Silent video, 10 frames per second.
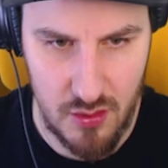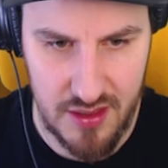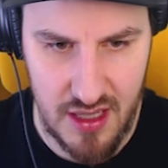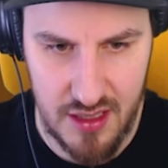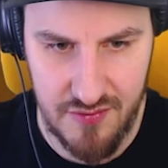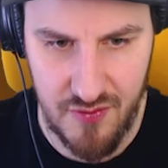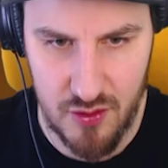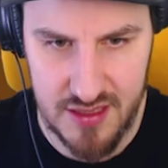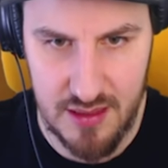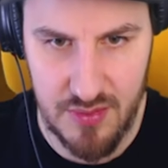Oh, and I got like
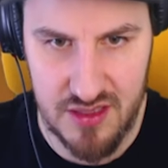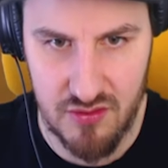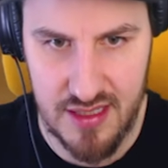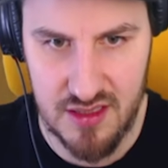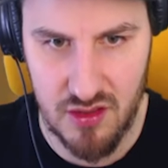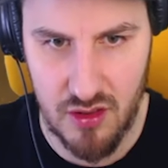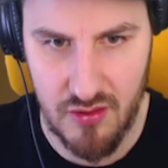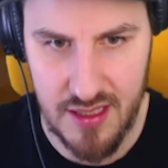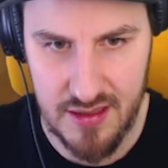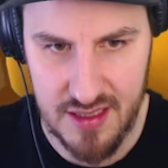fourteen bits of redstone
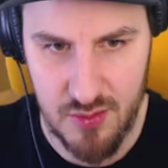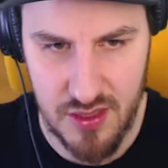already. That's